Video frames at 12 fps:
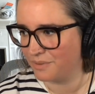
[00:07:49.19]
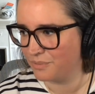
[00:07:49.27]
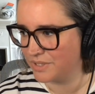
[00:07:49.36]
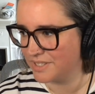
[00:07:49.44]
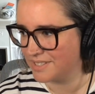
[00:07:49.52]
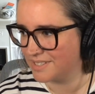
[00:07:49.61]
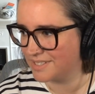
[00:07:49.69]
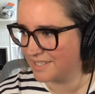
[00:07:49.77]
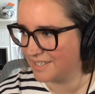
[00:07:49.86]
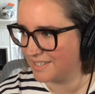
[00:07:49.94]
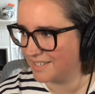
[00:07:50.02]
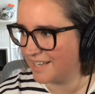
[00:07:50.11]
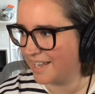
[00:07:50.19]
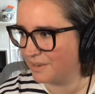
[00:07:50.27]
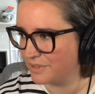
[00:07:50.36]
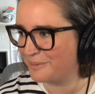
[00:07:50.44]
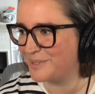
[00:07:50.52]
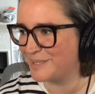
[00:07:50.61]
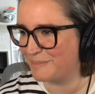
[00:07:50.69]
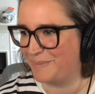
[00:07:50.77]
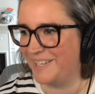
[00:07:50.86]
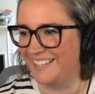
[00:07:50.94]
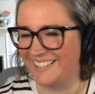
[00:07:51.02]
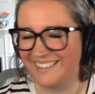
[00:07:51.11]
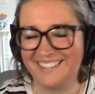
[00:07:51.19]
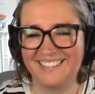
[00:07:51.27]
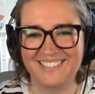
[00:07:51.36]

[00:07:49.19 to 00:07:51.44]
and it was a big